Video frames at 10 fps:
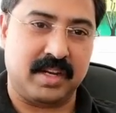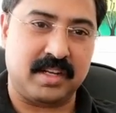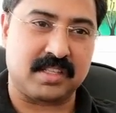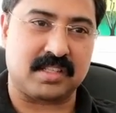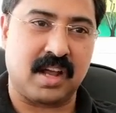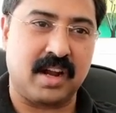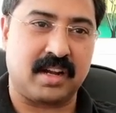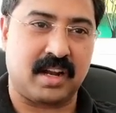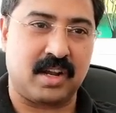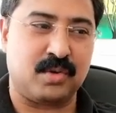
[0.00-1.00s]
It is
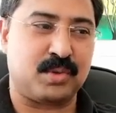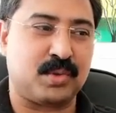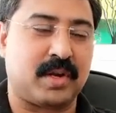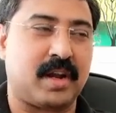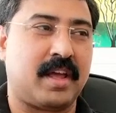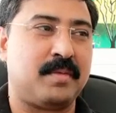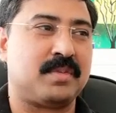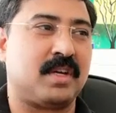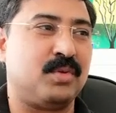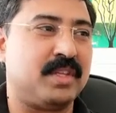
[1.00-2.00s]
not allowed to
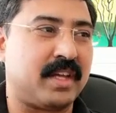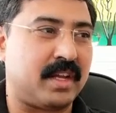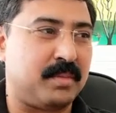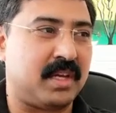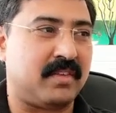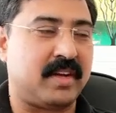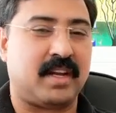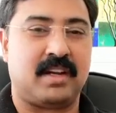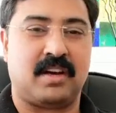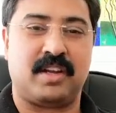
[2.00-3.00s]
claim Saudi Arabia
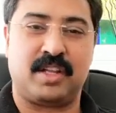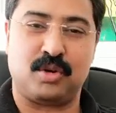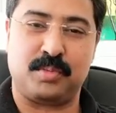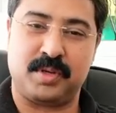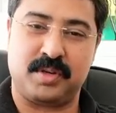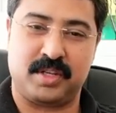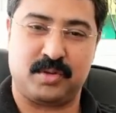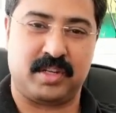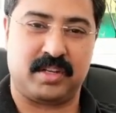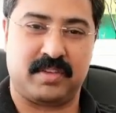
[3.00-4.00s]
VAT or European
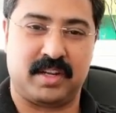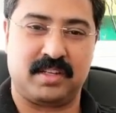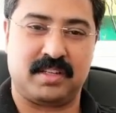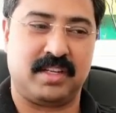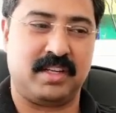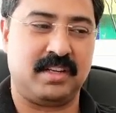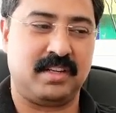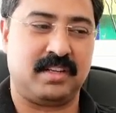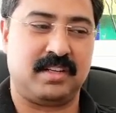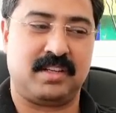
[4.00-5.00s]
Union VAT
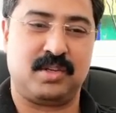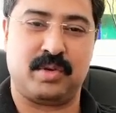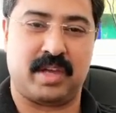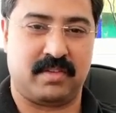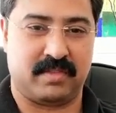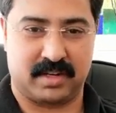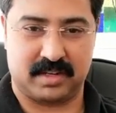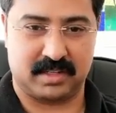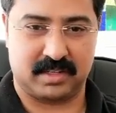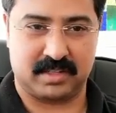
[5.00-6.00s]
in UAE
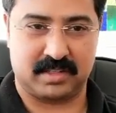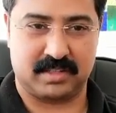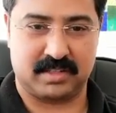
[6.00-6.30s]
VAT return.